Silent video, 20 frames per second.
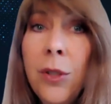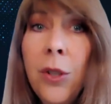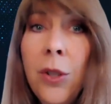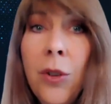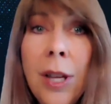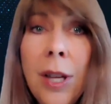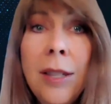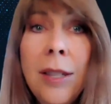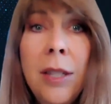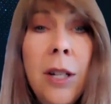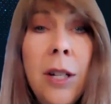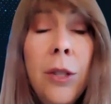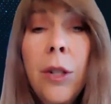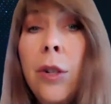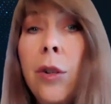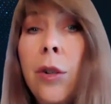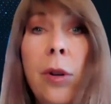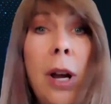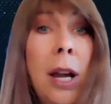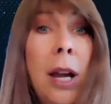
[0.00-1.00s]
So that's
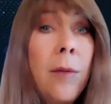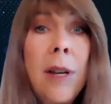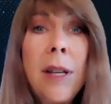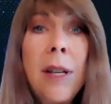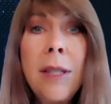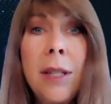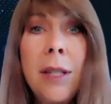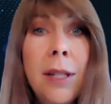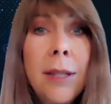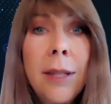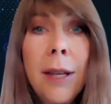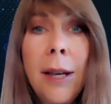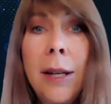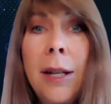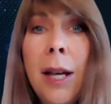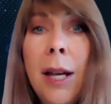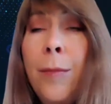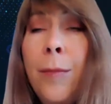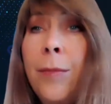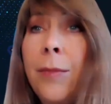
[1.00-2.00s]
another great reason to
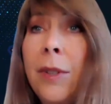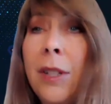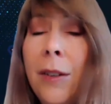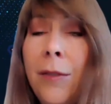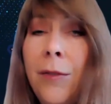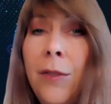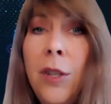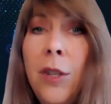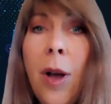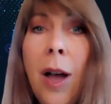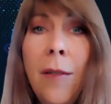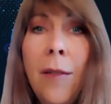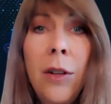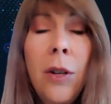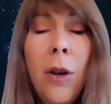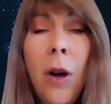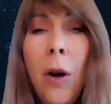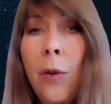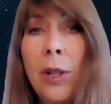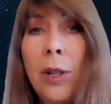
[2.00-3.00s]
sign up if you
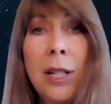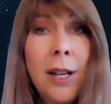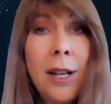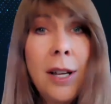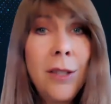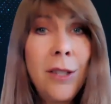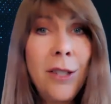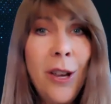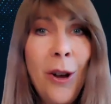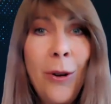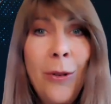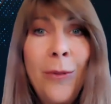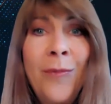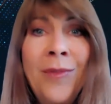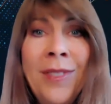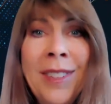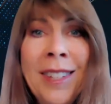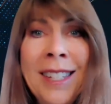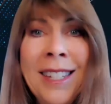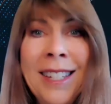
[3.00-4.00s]
haven't already done so.
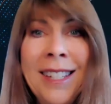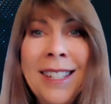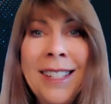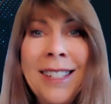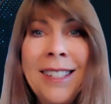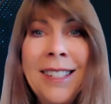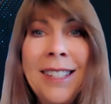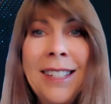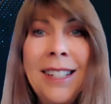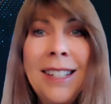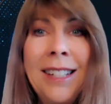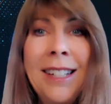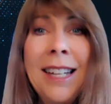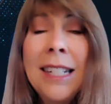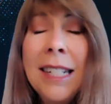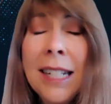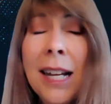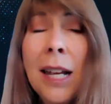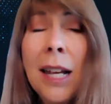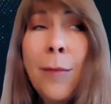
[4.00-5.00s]

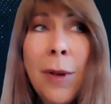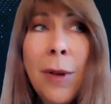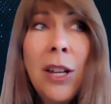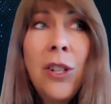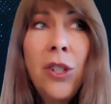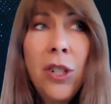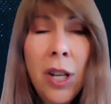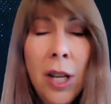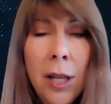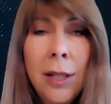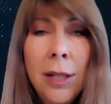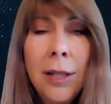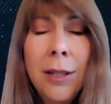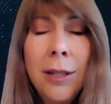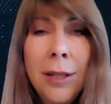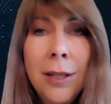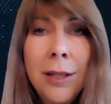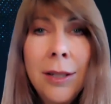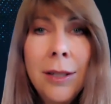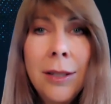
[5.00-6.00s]
And did I
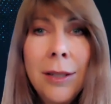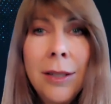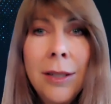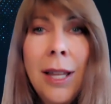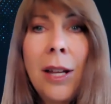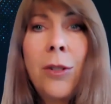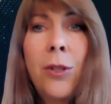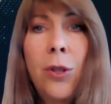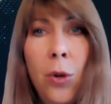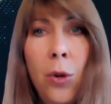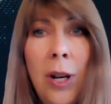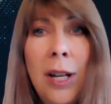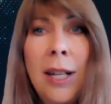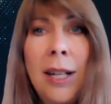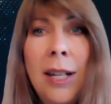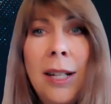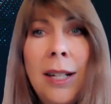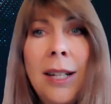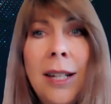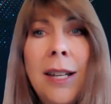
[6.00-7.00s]
mention that
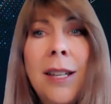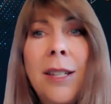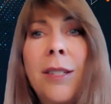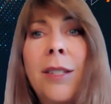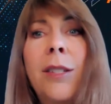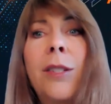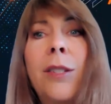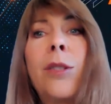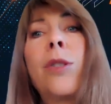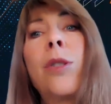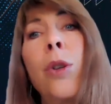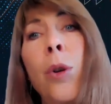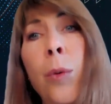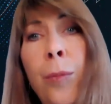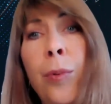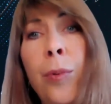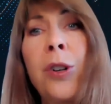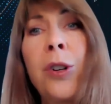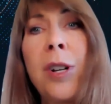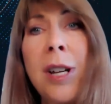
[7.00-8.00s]
joining is
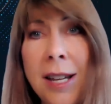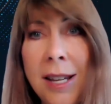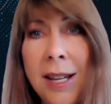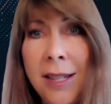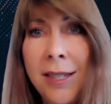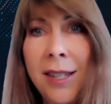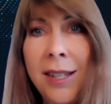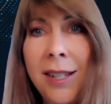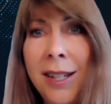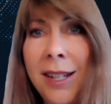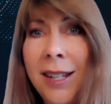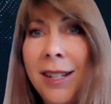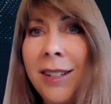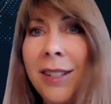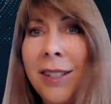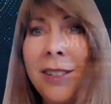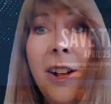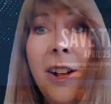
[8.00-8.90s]
super easy?